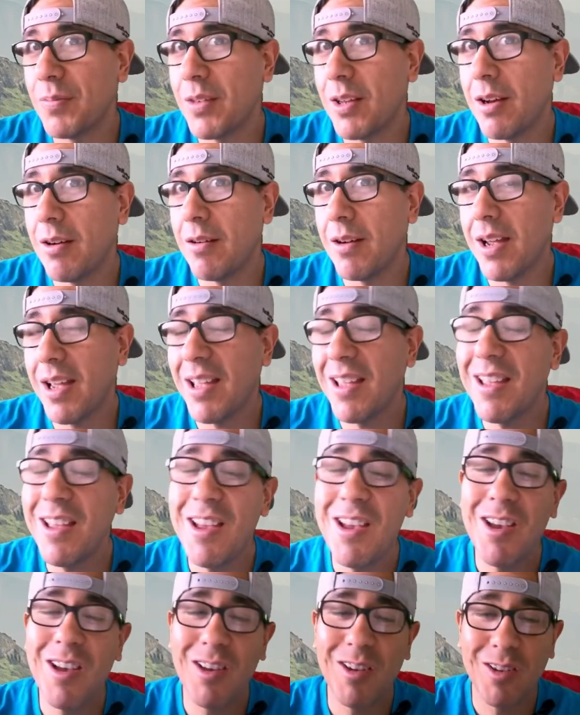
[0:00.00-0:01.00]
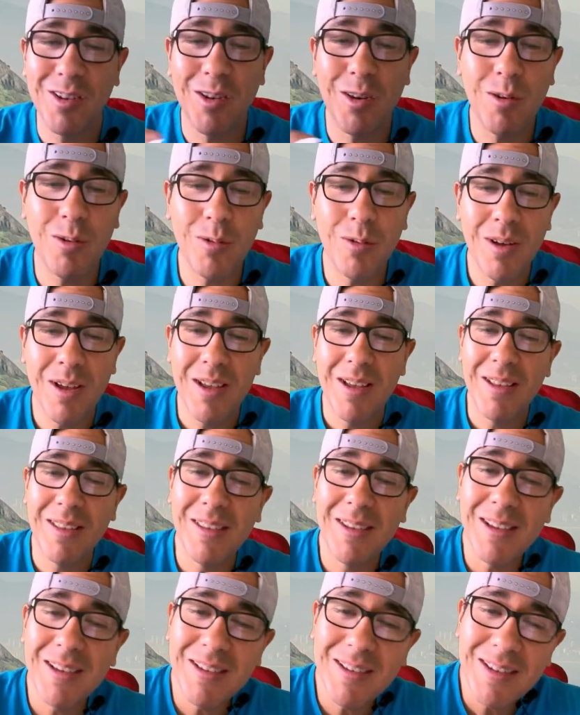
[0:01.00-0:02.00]
All right. So
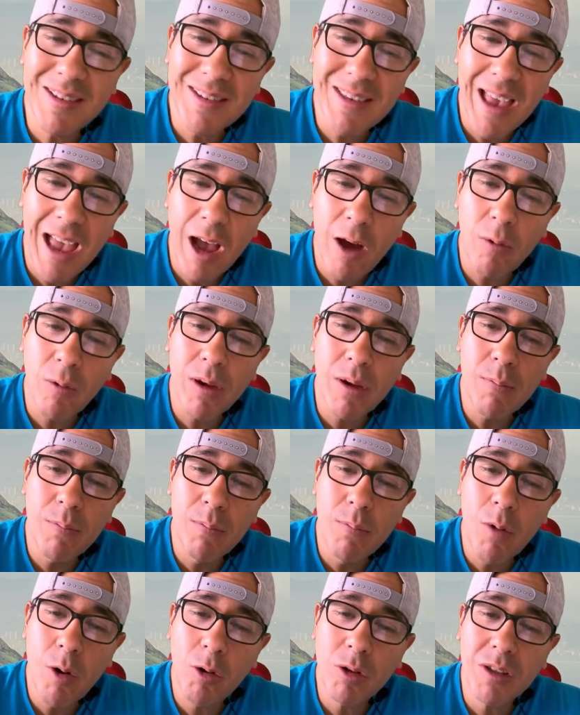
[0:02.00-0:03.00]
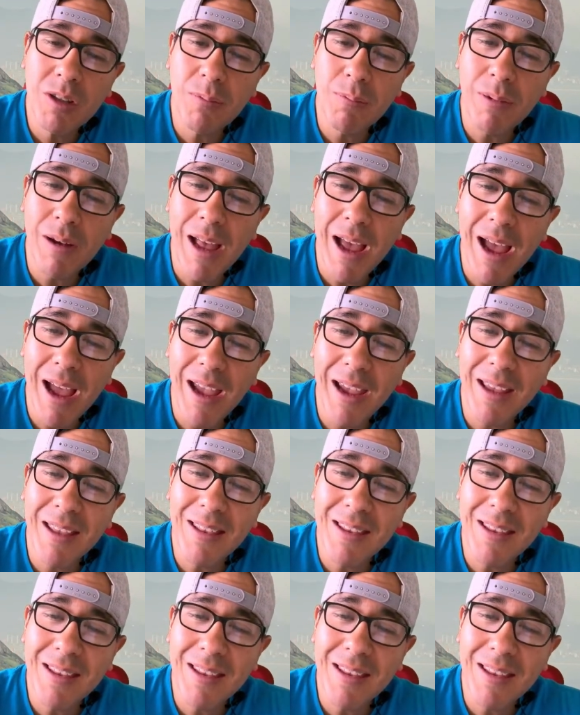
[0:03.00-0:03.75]
this is how we multiply.